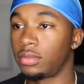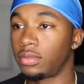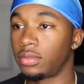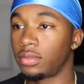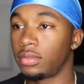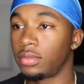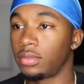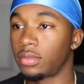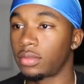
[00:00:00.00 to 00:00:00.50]

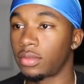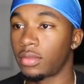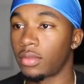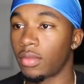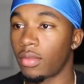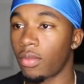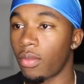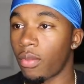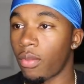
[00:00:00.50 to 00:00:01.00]

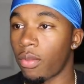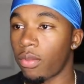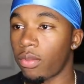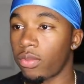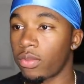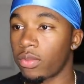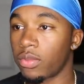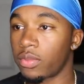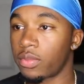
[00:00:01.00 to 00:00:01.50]
Dang.
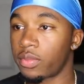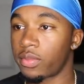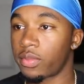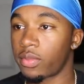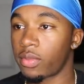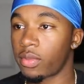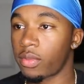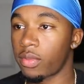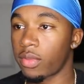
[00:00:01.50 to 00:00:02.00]

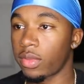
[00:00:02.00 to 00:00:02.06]
Yeah.